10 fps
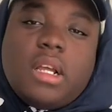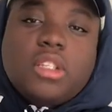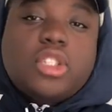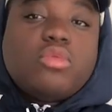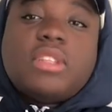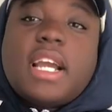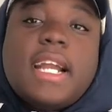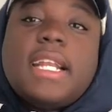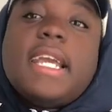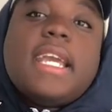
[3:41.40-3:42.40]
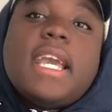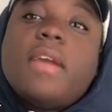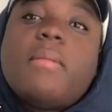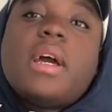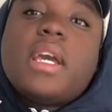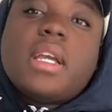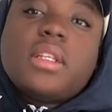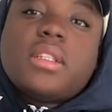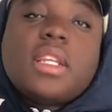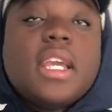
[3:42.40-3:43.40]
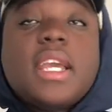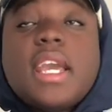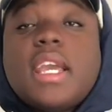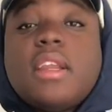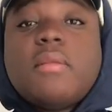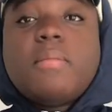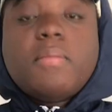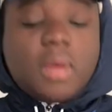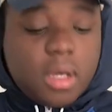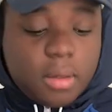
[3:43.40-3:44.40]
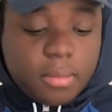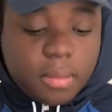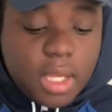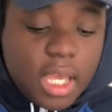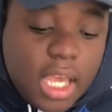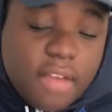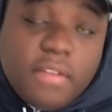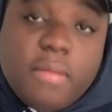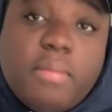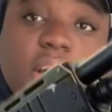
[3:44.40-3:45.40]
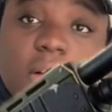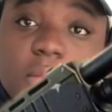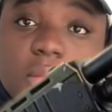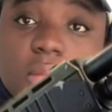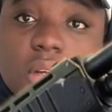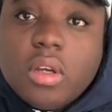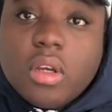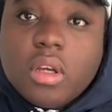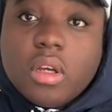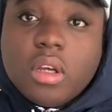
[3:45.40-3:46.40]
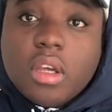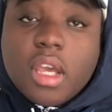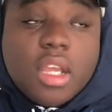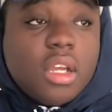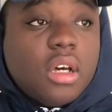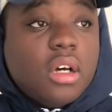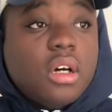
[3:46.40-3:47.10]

As soon as I got an AK in my hands, an AK and a heavy pump and a